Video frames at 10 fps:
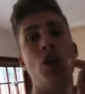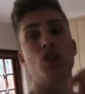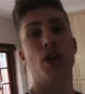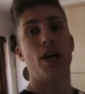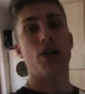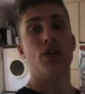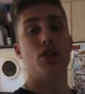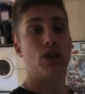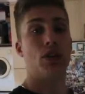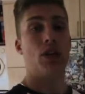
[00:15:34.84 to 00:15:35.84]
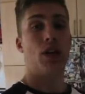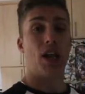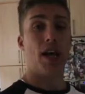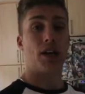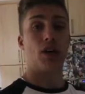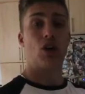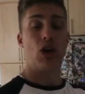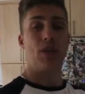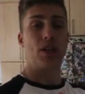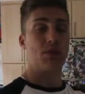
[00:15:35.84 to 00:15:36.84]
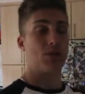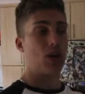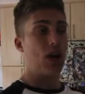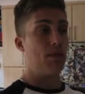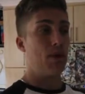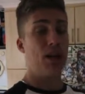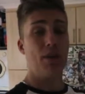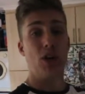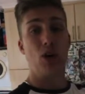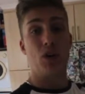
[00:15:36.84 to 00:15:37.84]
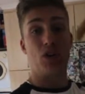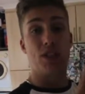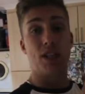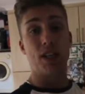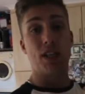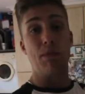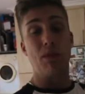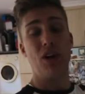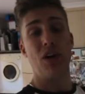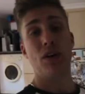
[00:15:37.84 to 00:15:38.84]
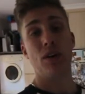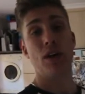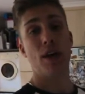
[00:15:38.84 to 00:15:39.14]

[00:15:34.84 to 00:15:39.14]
So as usual, like, comment, subscribe, let me know what you think down below.